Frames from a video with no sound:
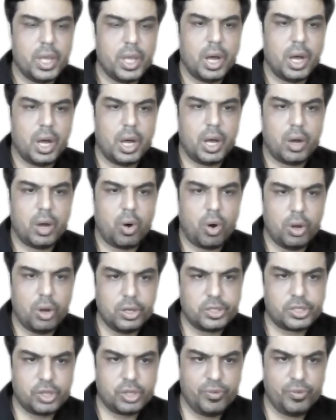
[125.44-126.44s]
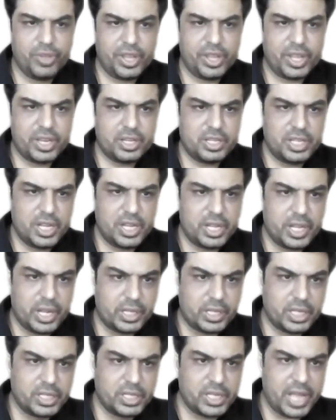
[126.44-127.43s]
Uh, also, we can see
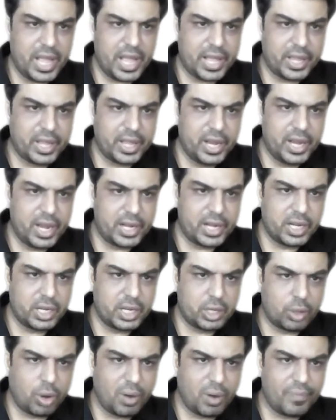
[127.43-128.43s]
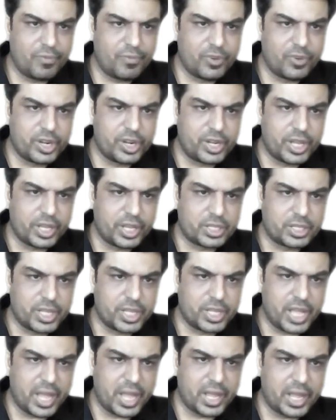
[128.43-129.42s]
that this angle at the top vertex,
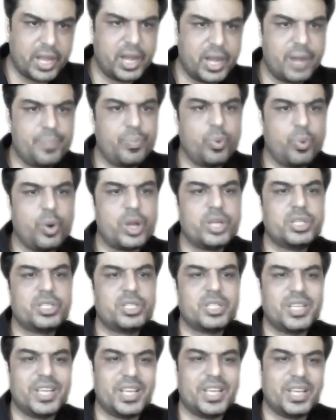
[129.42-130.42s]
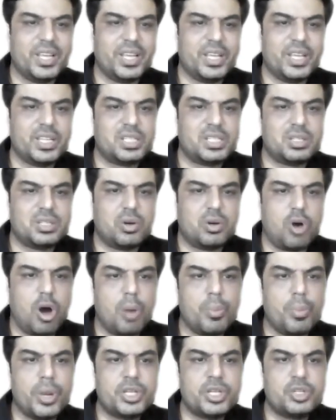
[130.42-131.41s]
the angle at point A is
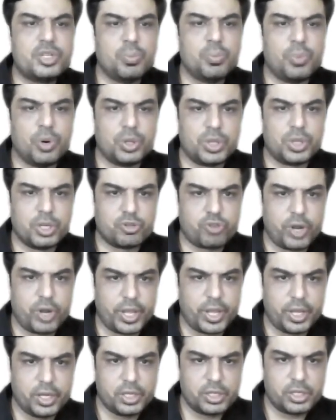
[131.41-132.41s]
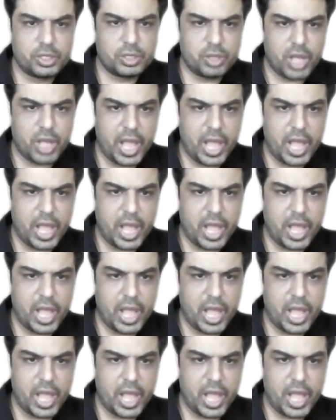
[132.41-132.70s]
common to both the triangles.